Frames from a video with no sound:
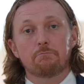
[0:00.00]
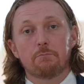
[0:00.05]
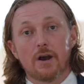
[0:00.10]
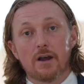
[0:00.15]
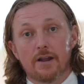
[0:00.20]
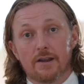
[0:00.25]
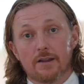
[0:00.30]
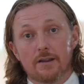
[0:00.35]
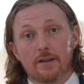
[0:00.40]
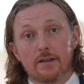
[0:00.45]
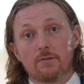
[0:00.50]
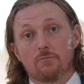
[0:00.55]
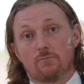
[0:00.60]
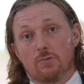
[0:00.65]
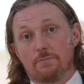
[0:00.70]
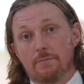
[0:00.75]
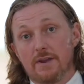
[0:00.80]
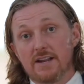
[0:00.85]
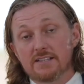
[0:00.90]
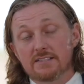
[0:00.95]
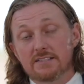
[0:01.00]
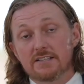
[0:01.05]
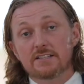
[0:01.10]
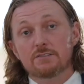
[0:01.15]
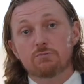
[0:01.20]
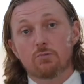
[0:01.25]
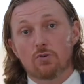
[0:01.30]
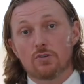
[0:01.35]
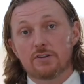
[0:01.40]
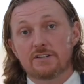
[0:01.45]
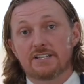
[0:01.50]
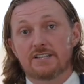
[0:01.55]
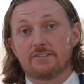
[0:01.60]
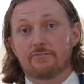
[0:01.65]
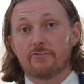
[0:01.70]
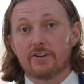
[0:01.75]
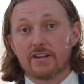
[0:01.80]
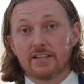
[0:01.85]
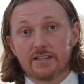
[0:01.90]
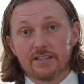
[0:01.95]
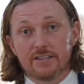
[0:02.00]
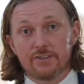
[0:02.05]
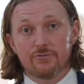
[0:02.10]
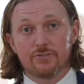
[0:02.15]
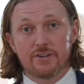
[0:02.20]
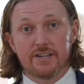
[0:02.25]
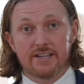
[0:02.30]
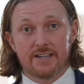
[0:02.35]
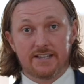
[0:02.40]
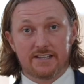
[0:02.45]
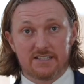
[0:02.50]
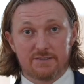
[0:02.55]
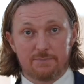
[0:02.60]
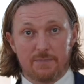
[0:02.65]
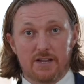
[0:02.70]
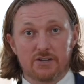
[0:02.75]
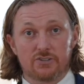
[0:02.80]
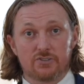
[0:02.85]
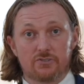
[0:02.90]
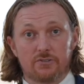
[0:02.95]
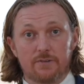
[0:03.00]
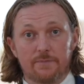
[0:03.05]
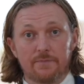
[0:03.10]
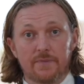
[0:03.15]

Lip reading: But what makes this warranty really unique and special